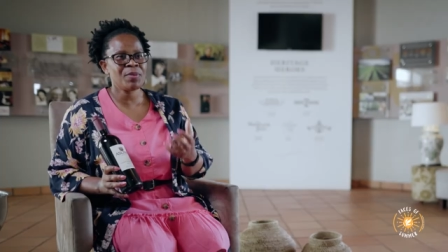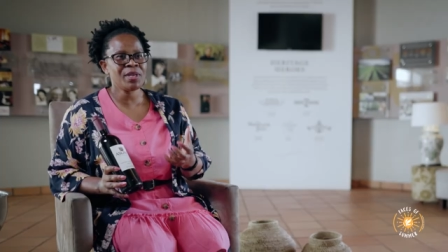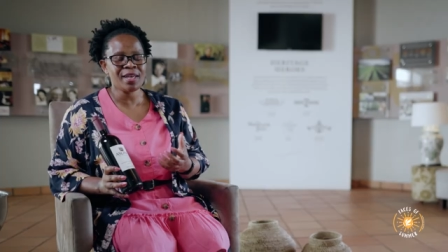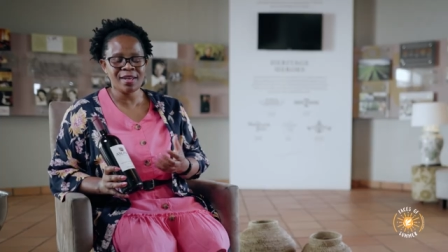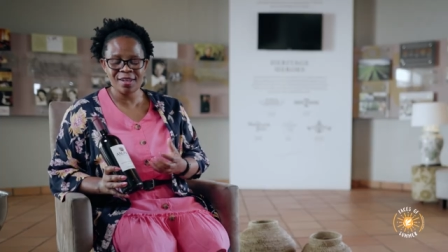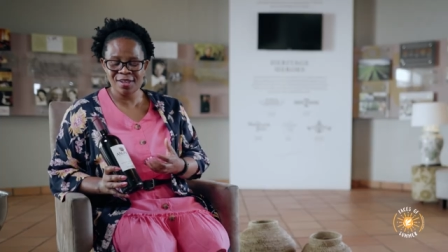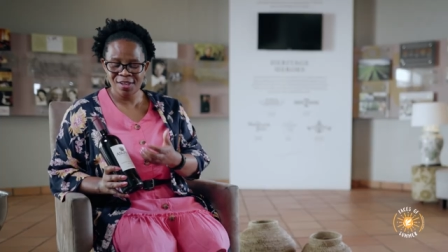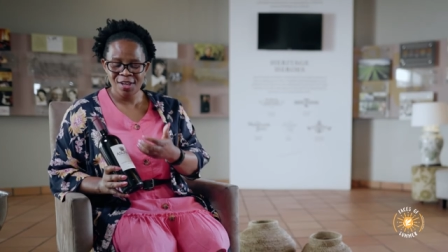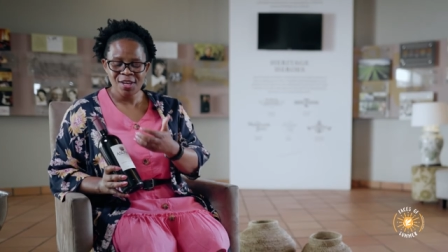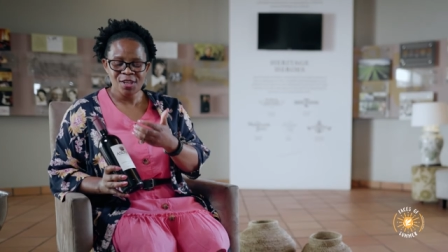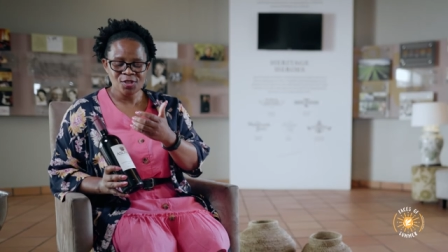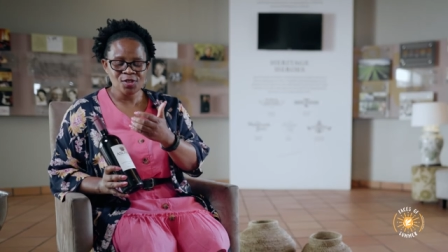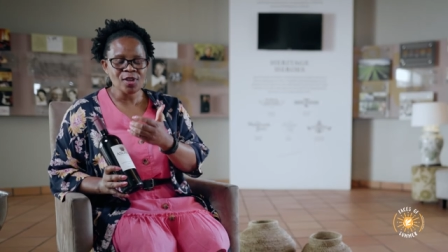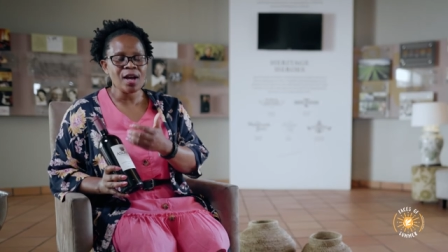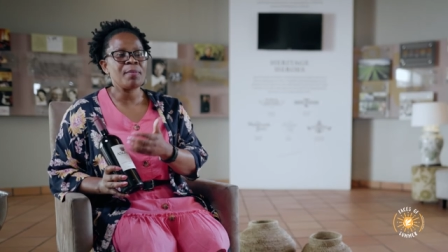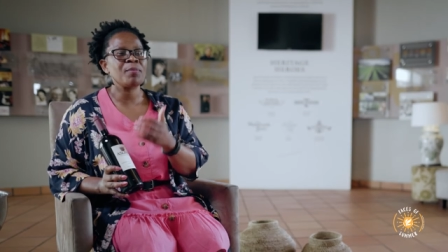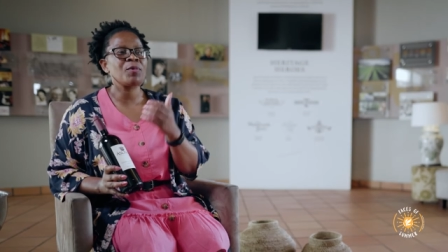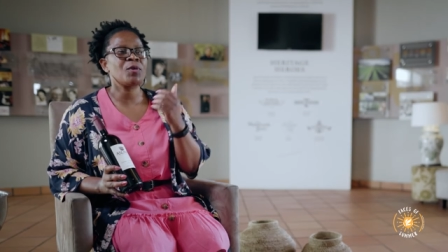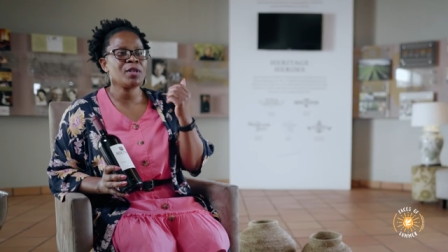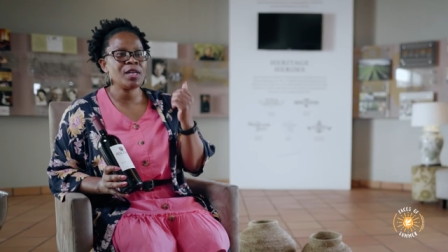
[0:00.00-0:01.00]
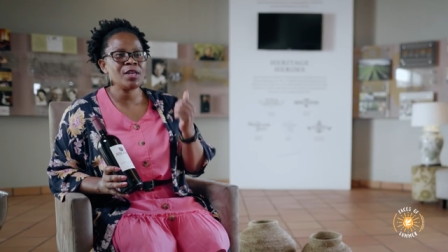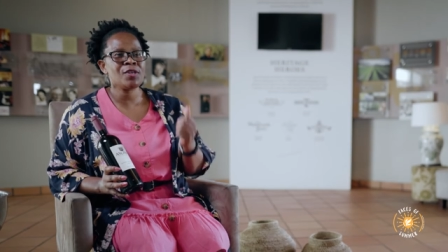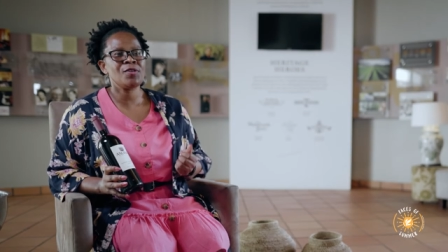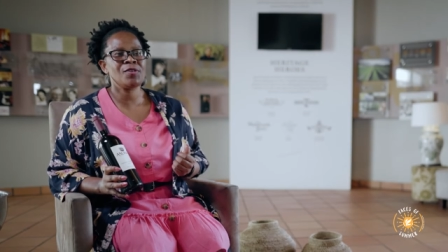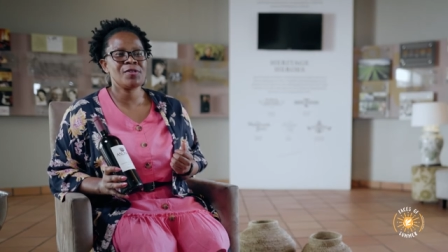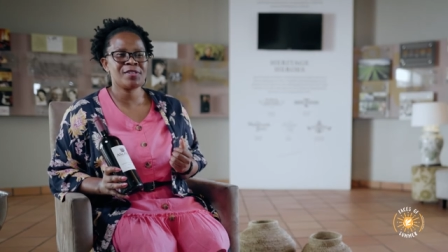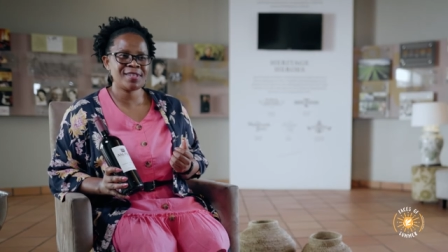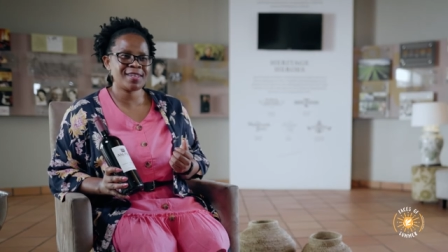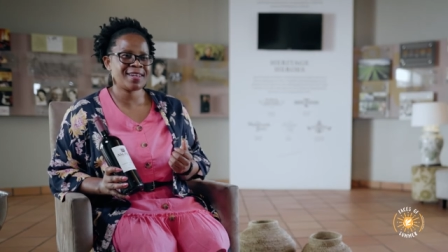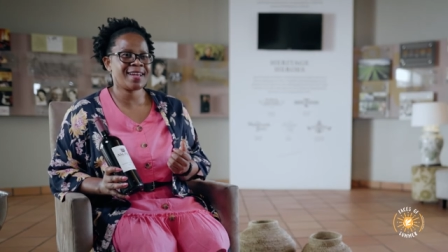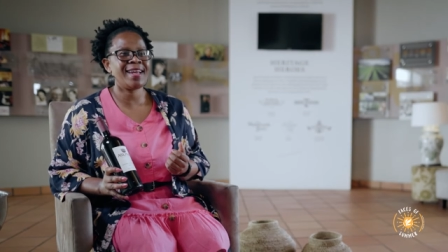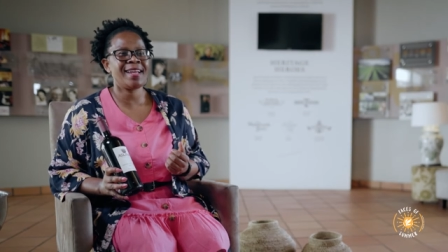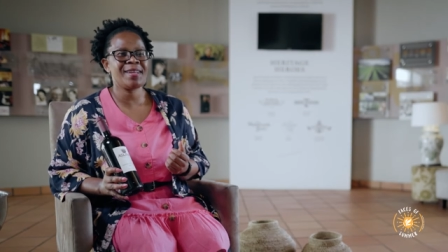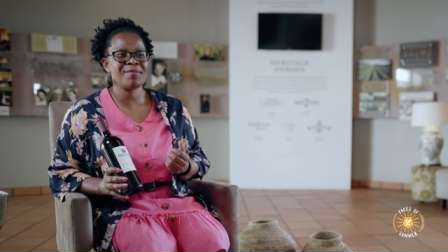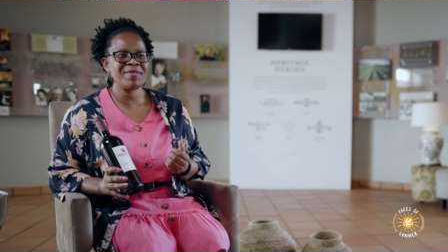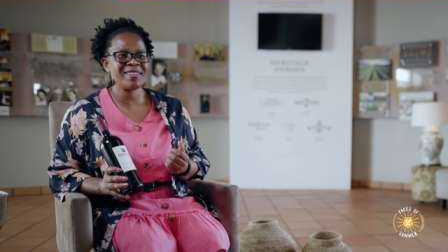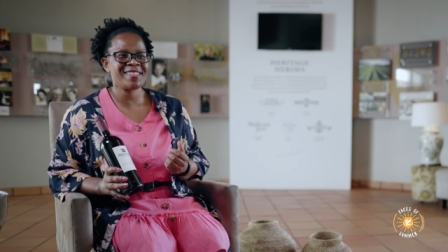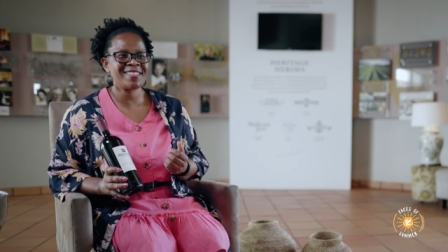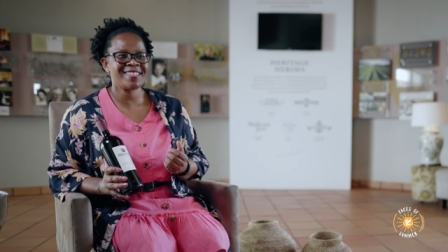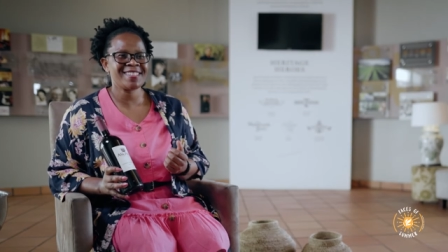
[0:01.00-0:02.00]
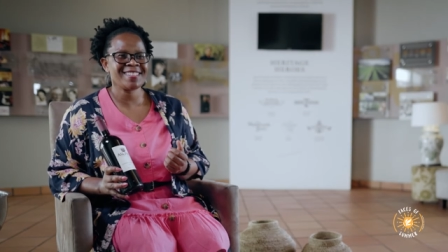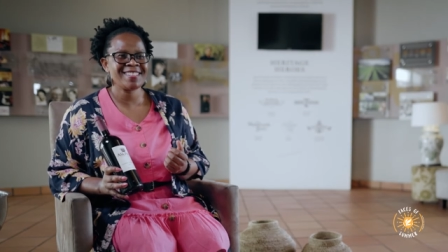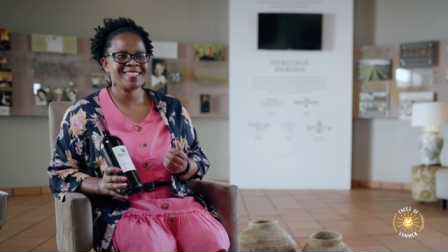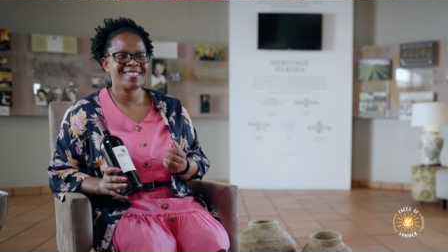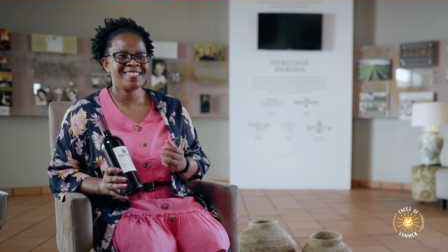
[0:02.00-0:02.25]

beer. So I'm going to use the calabash.